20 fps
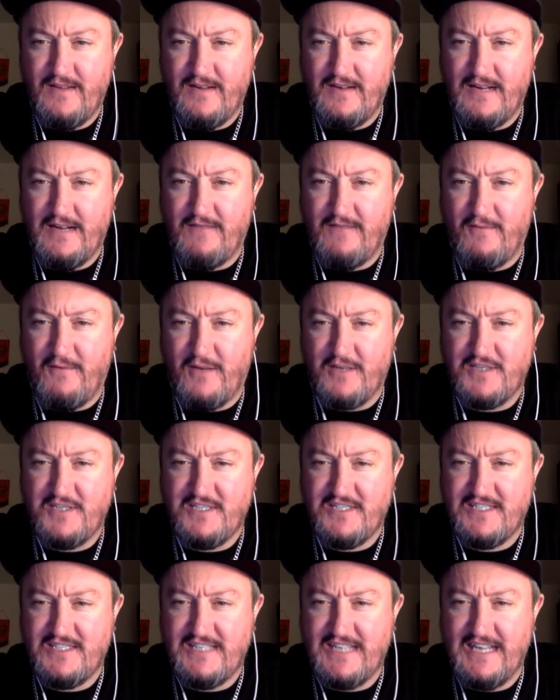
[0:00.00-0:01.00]
Never watched a
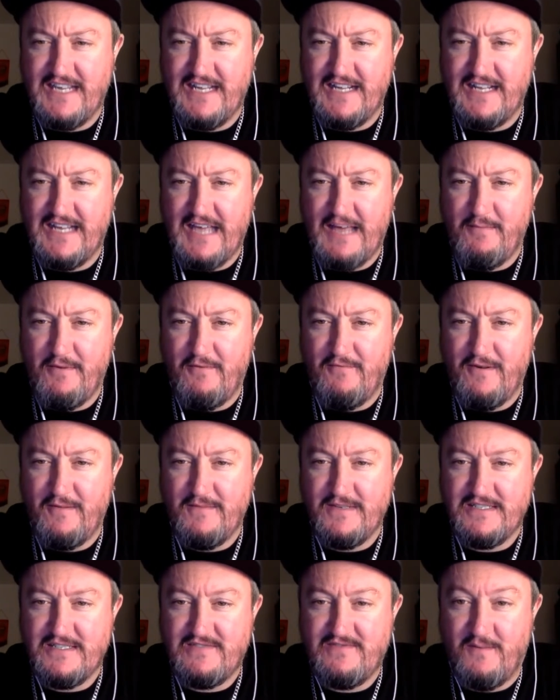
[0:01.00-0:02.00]
single game of
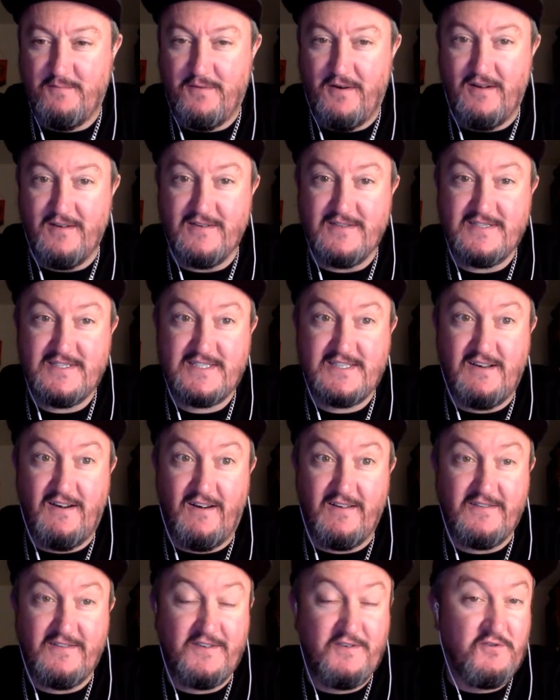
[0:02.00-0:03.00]
women's football.
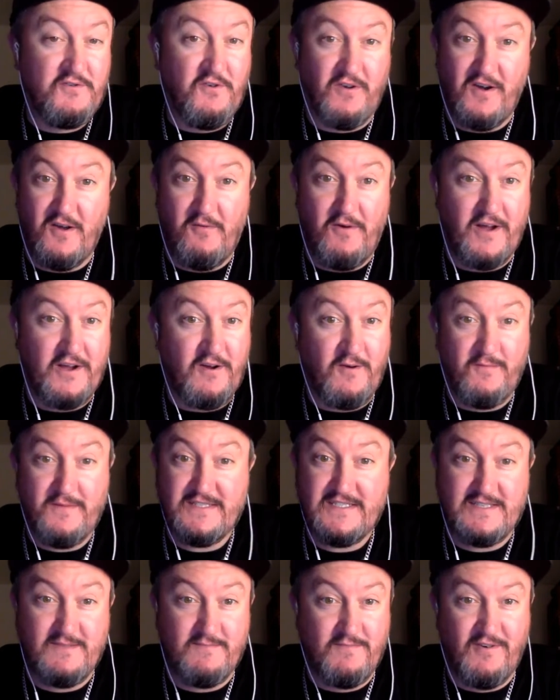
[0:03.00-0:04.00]
Scott, you don't know what you're
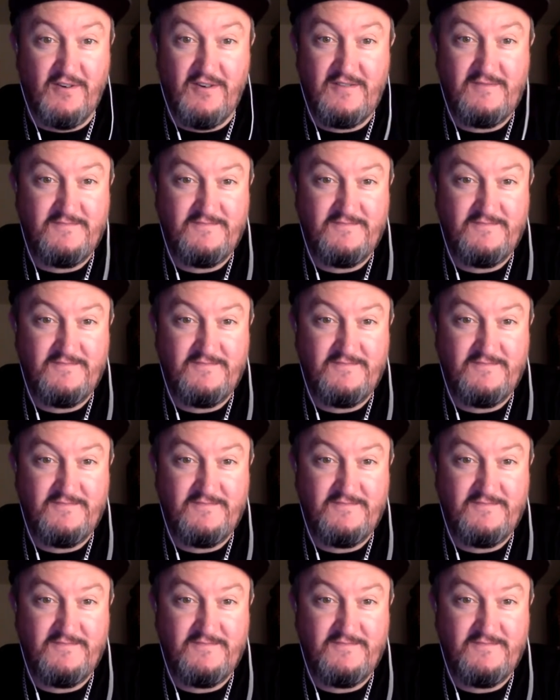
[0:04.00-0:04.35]
missing, bro.